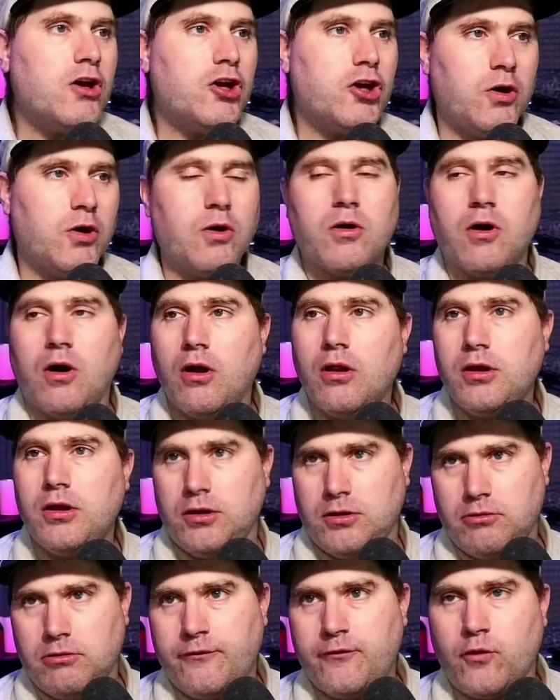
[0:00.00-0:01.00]
Google,
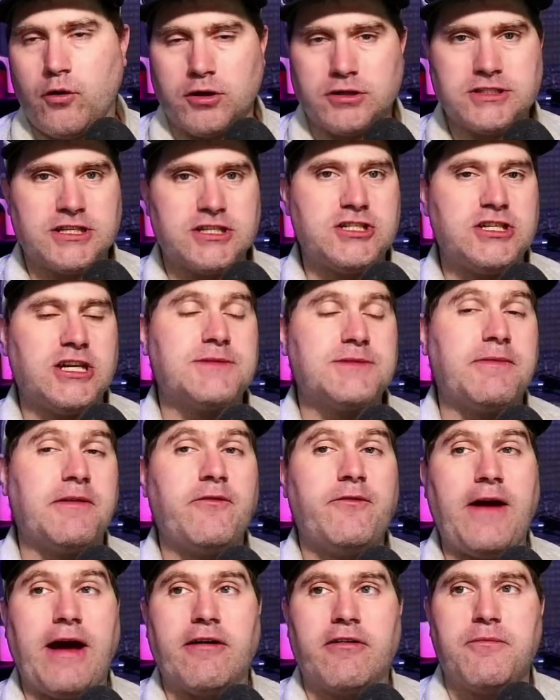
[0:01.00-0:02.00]
who, of course, has just
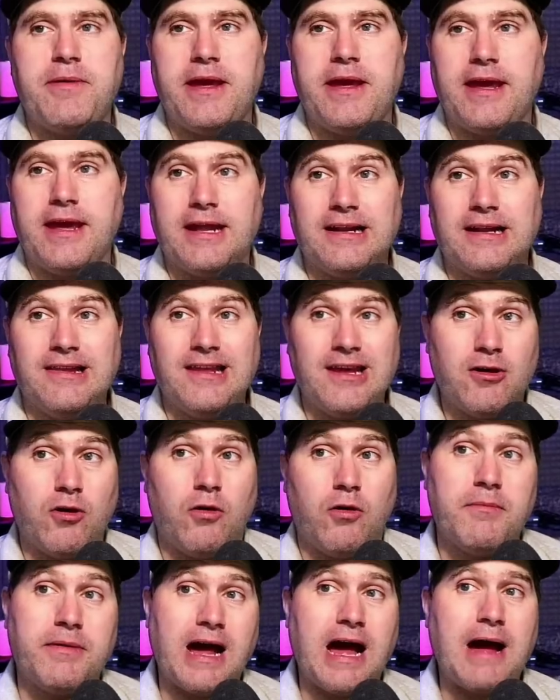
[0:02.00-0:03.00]
been found to being an
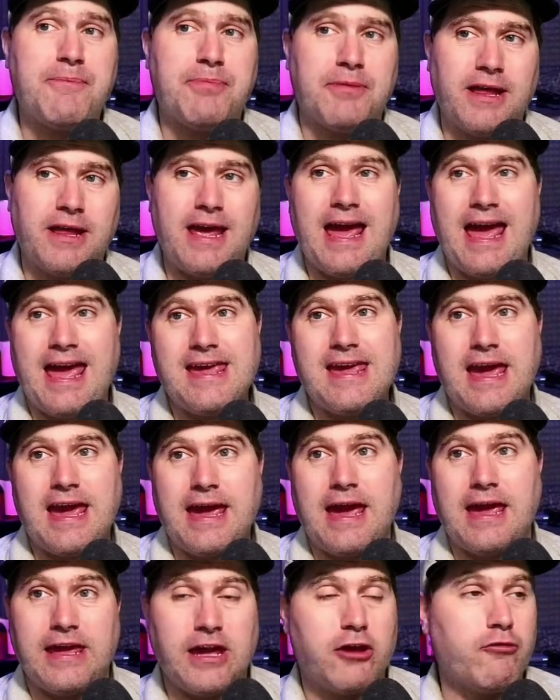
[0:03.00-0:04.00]
illegal monopoly,
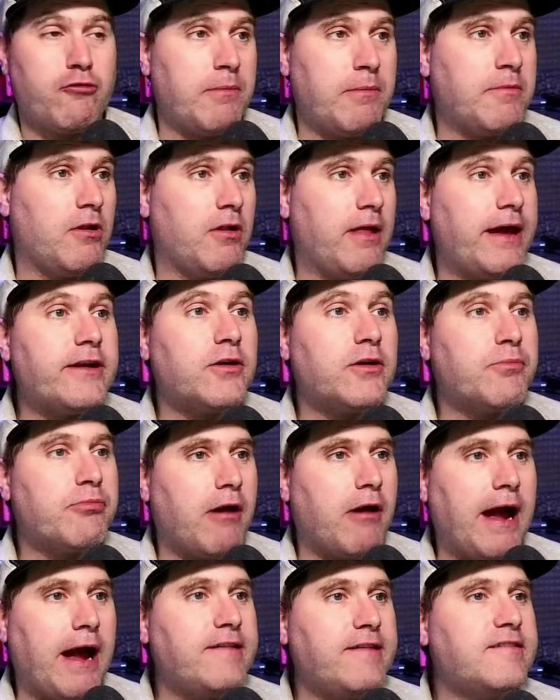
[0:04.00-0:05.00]
a.k.a. a criminal
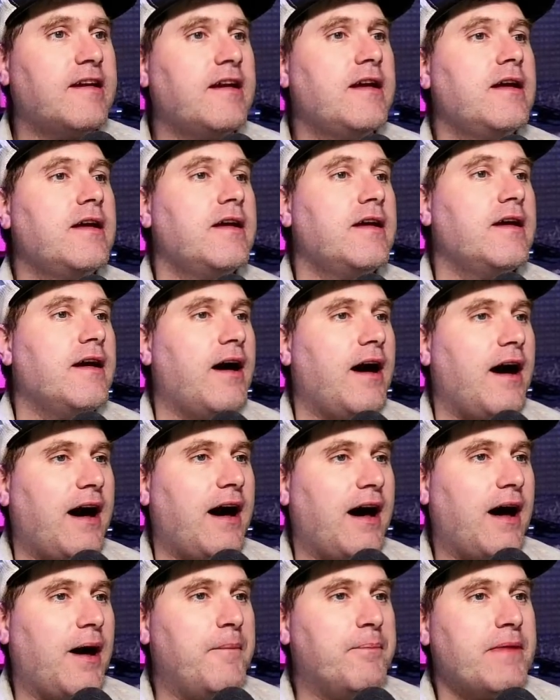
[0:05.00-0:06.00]
enterprise,
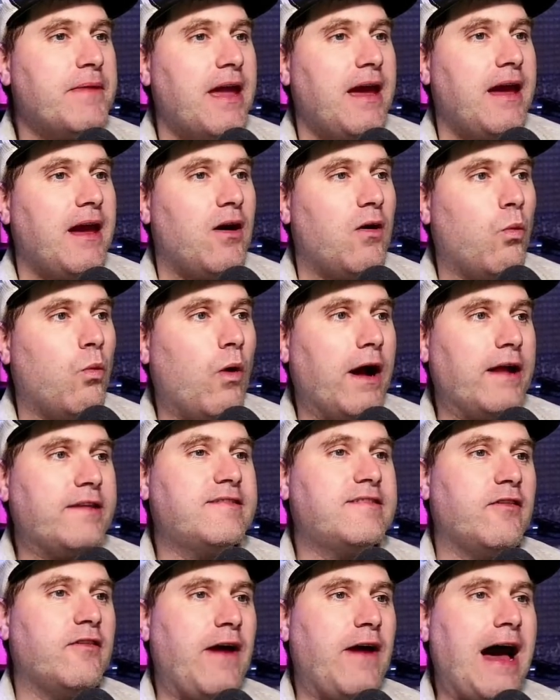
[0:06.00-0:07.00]

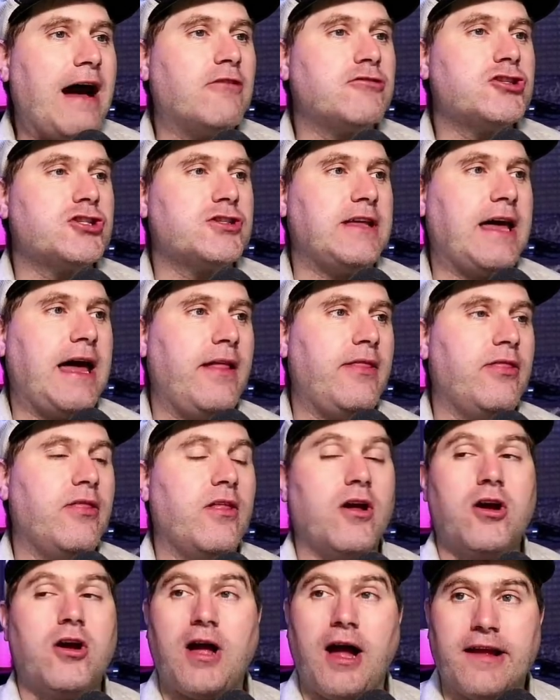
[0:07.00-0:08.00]
wants to vouch that
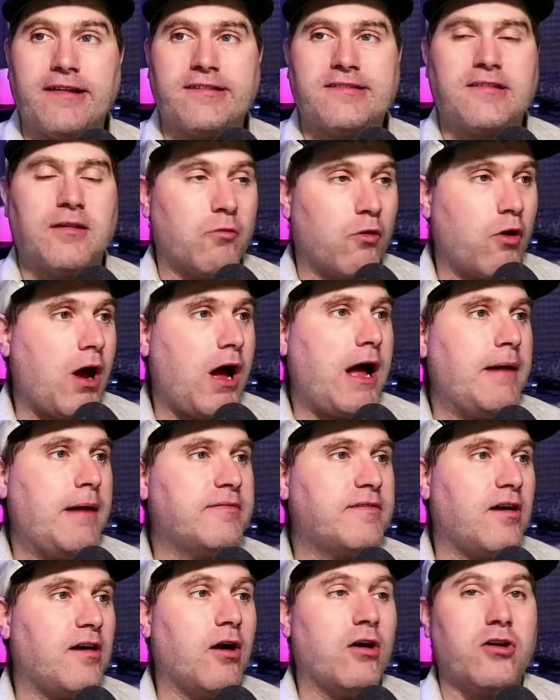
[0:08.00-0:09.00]
custom
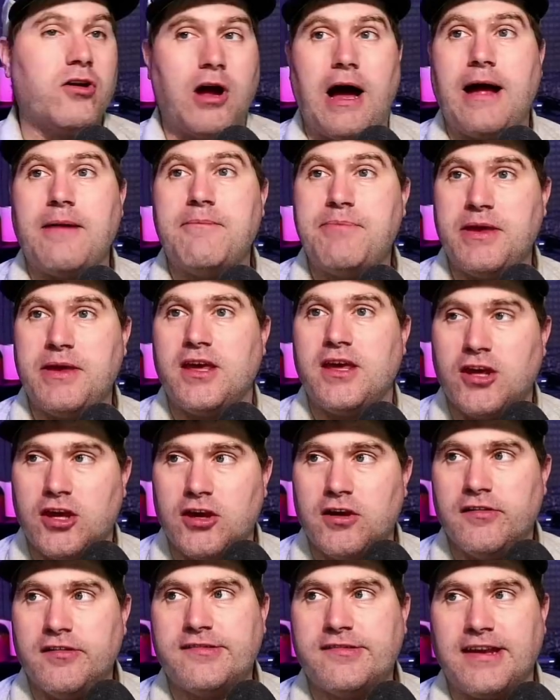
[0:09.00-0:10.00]
ROMs are not being
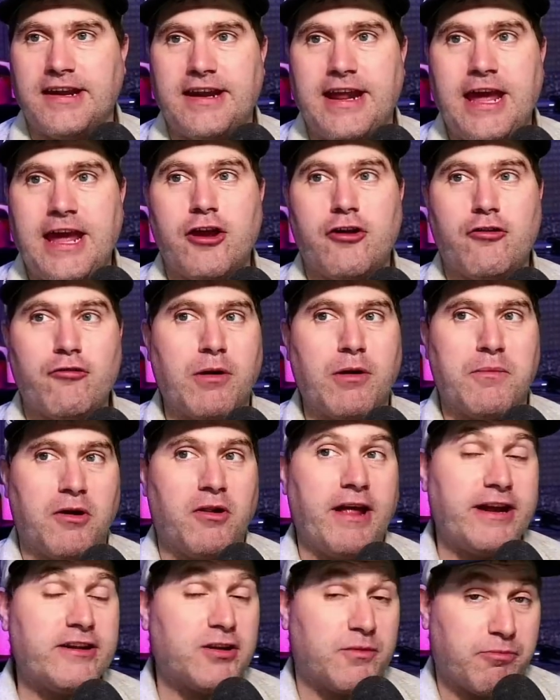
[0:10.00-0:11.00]
used in a
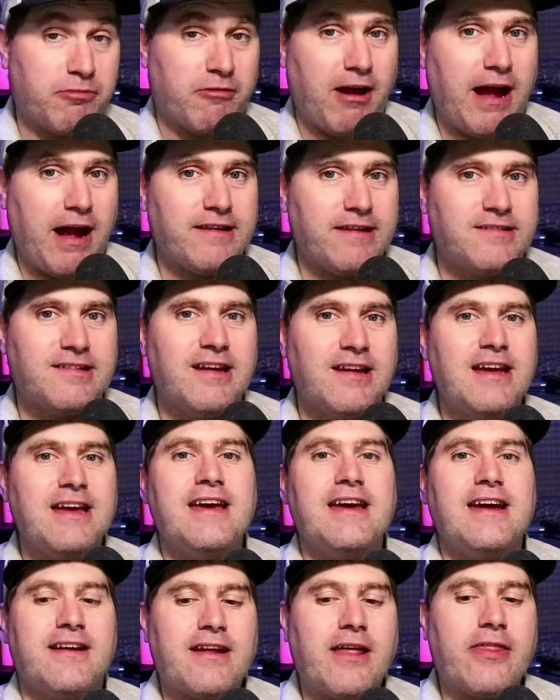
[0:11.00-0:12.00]
criminal enterprise.
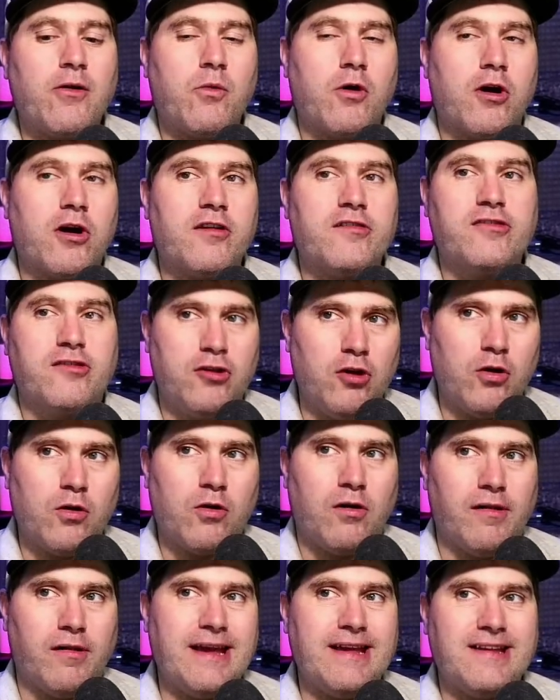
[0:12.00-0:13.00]
In other words,
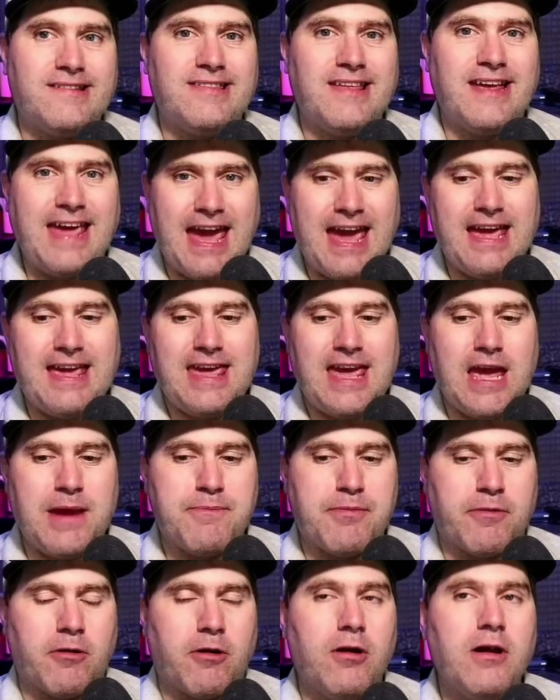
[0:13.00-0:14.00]
Google is the
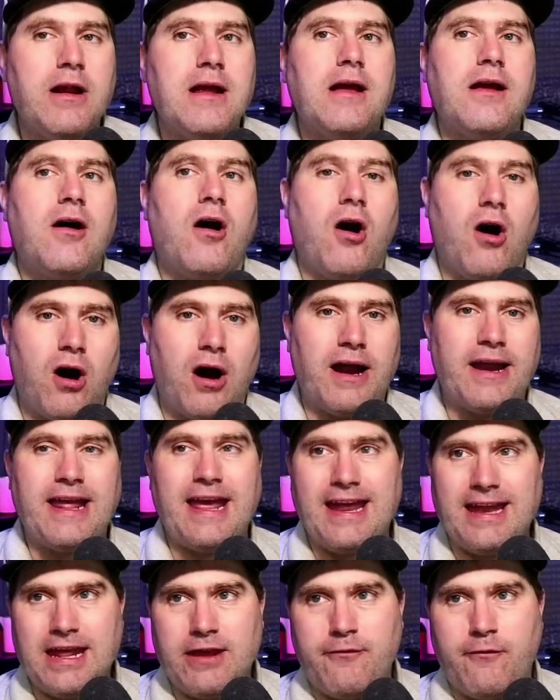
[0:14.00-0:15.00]
gatekeeper on
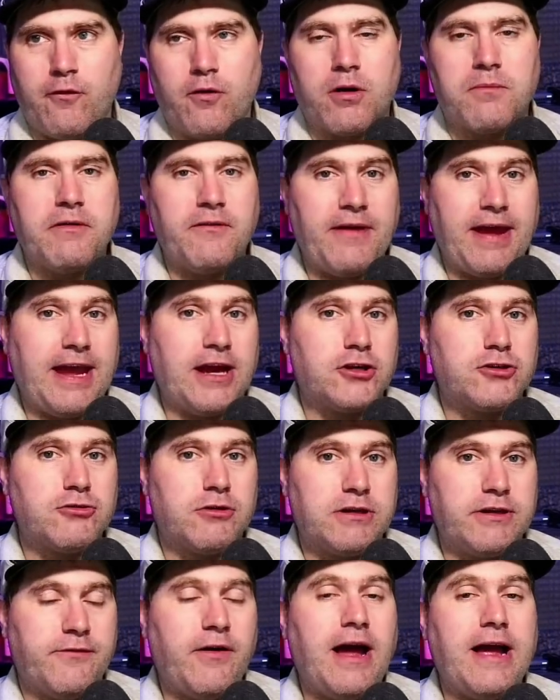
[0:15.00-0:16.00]
any form of
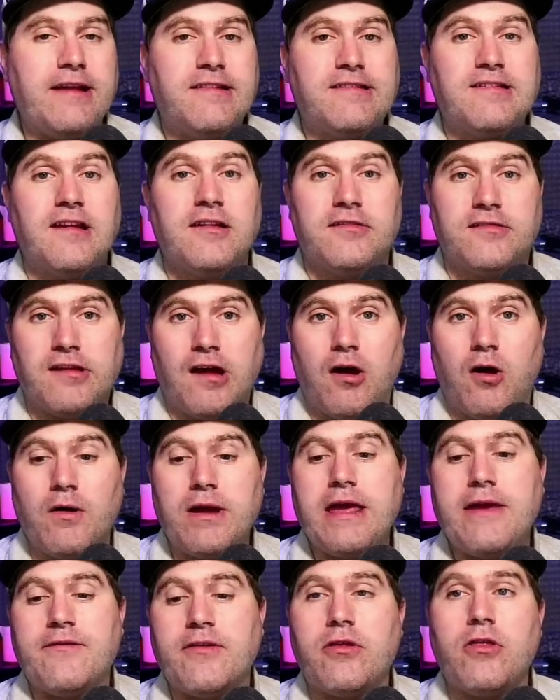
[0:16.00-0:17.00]
Android device. So
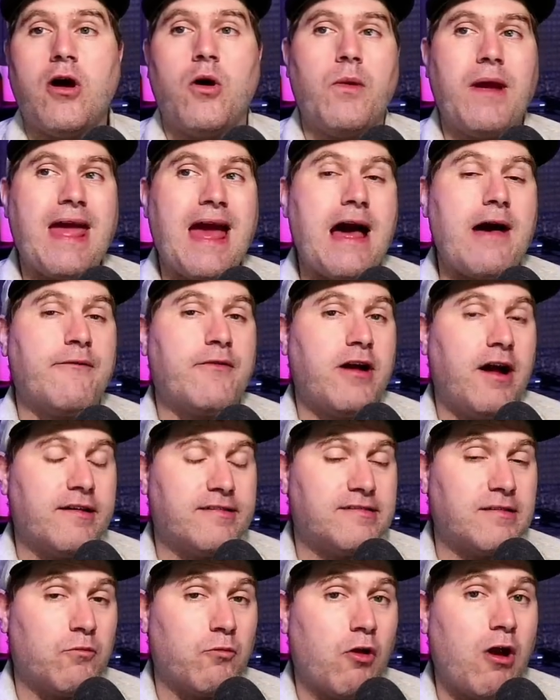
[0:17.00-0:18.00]
even though we have
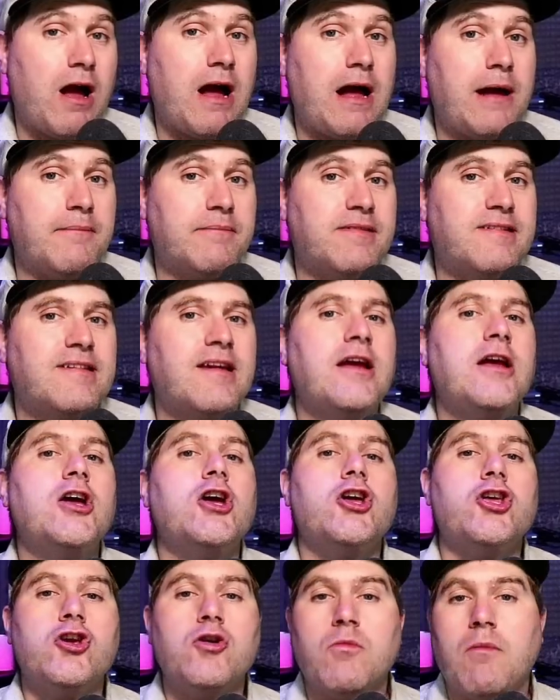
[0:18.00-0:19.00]
custom ROMs,
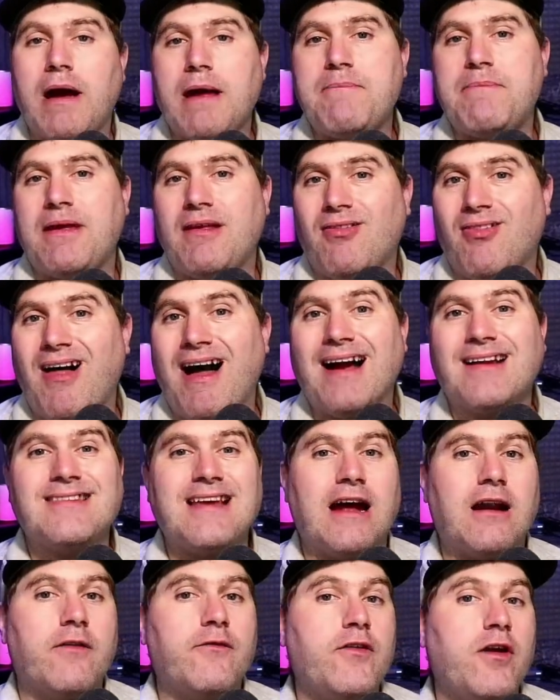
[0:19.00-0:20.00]
you might be
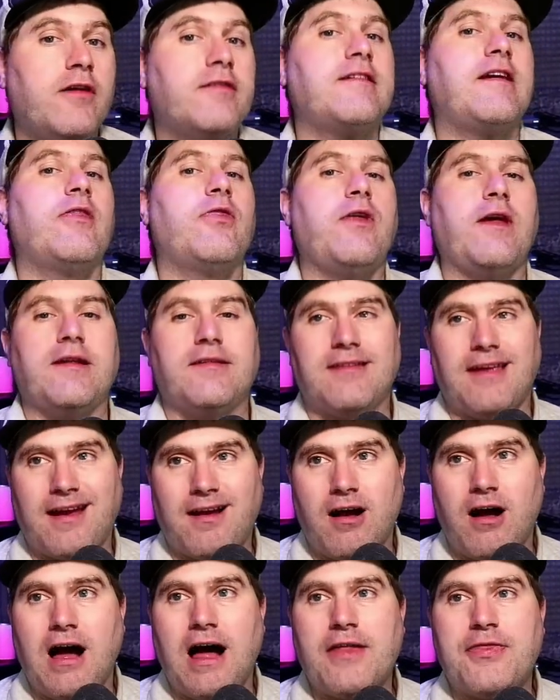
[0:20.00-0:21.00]
locked out of using things
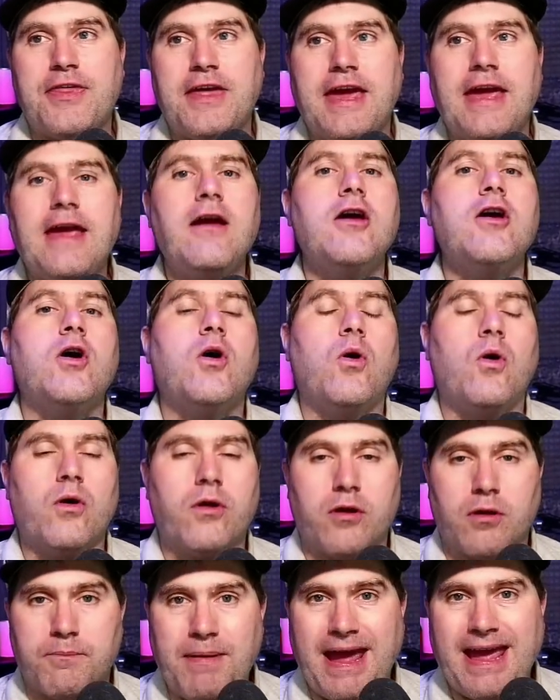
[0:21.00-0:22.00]
like Authy
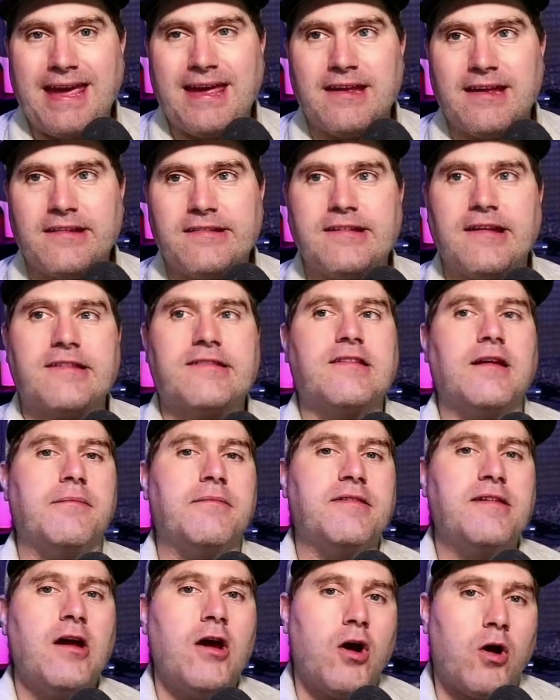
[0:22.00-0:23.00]
or your banking
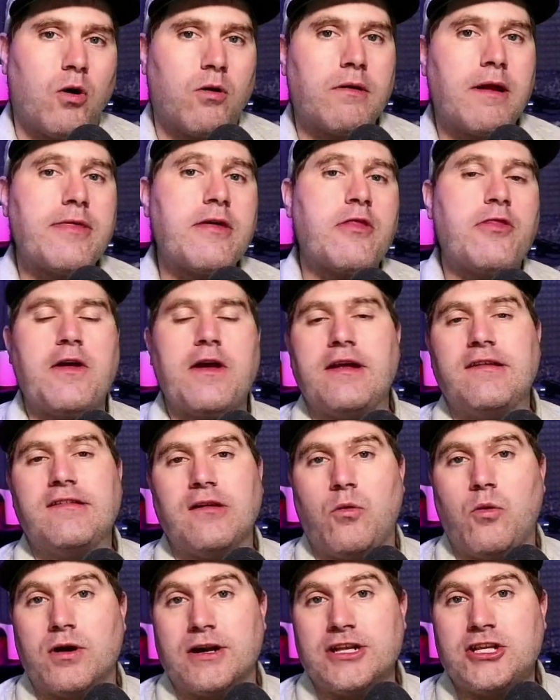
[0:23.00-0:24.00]
systems or other things
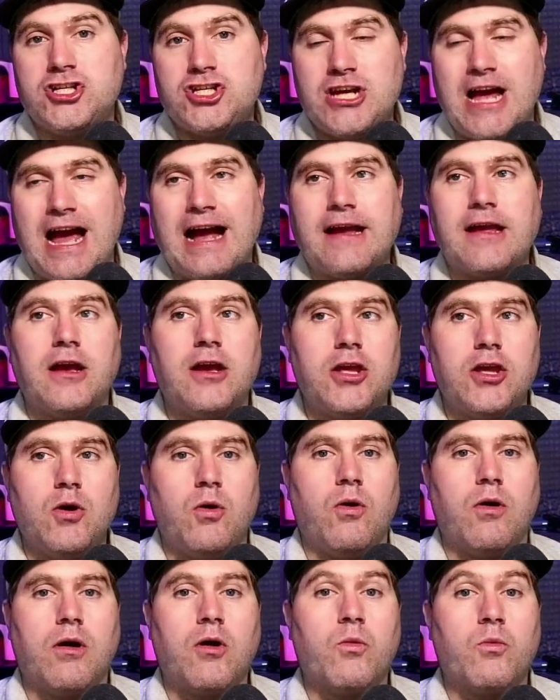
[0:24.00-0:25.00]
that want to check
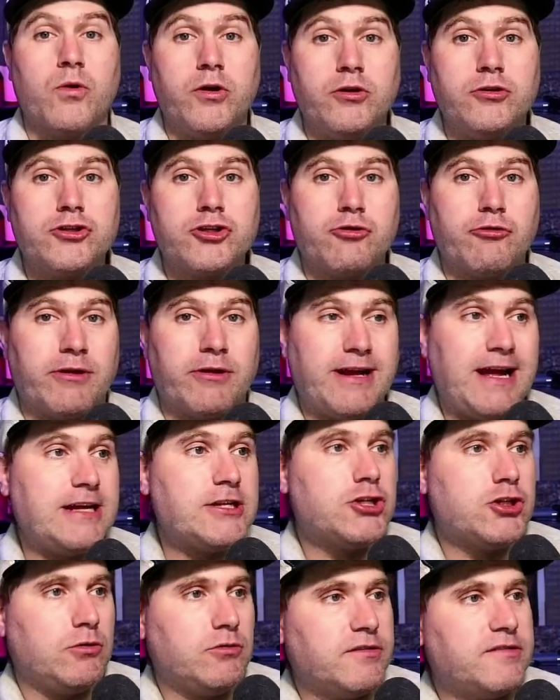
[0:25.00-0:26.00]
your root
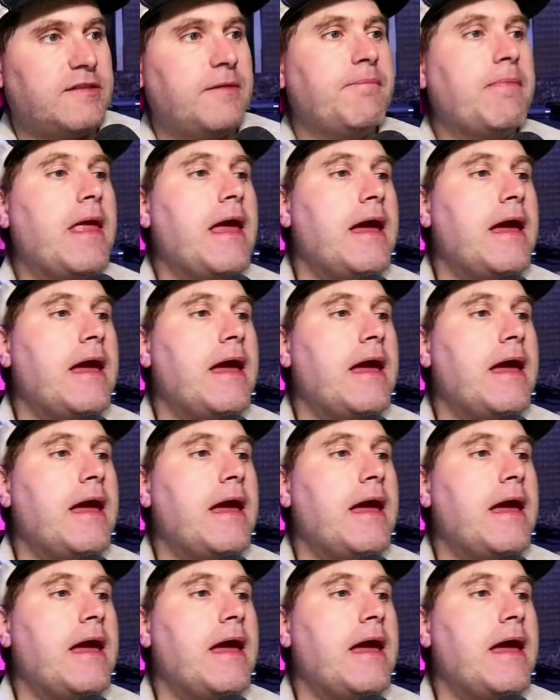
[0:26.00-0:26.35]
credentials.